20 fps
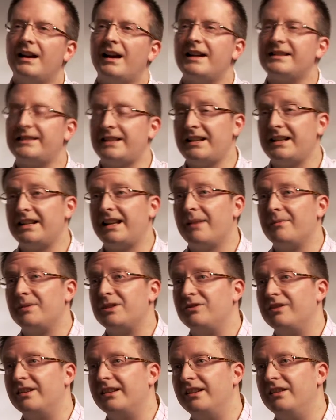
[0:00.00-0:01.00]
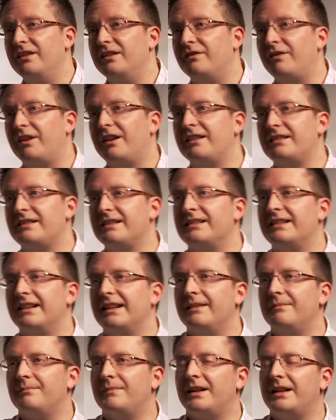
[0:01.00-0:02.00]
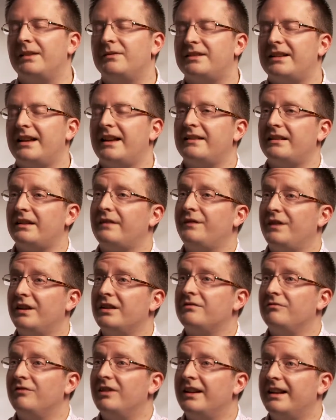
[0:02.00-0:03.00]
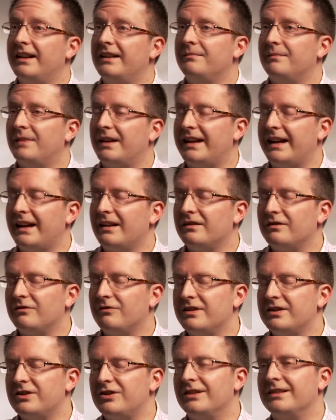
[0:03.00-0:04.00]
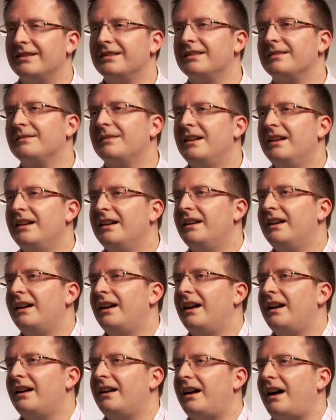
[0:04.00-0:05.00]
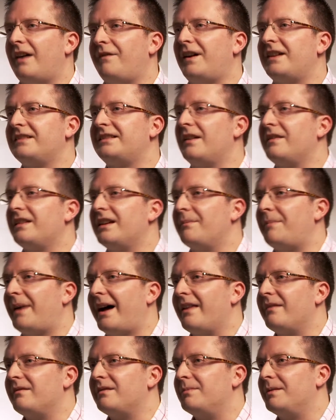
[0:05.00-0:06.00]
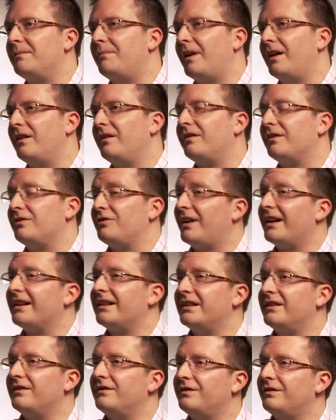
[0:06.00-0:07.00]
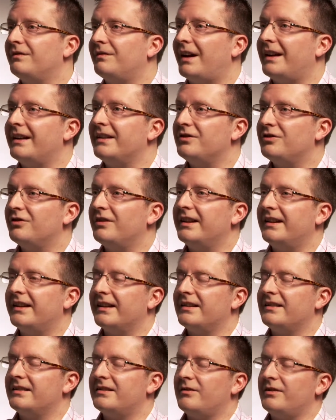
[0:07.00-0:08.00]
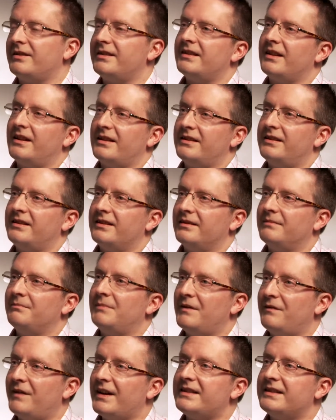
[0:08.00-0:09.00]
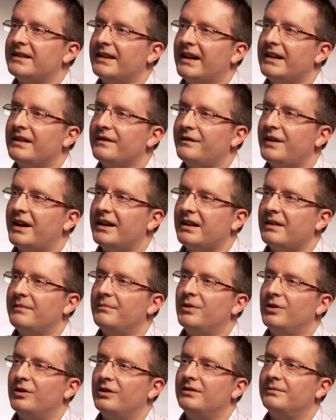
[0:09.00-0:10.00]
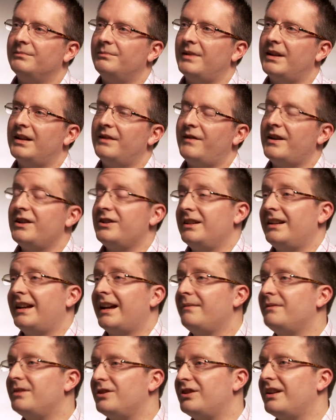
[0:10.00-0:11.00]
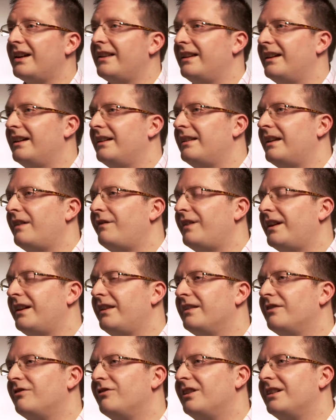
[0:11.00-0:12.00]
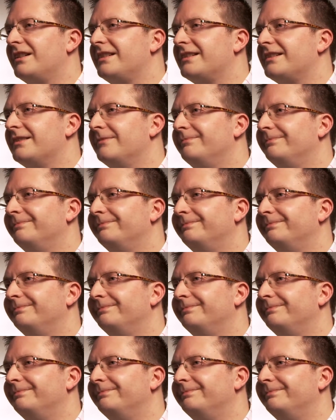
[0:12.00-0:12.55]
I studied chemistry at university, and it was there that I first really encountered Christians. I found something about them to be both attractive and intriguing, so I decided to investigate and find out more, and eventually came to share their faith in Christ.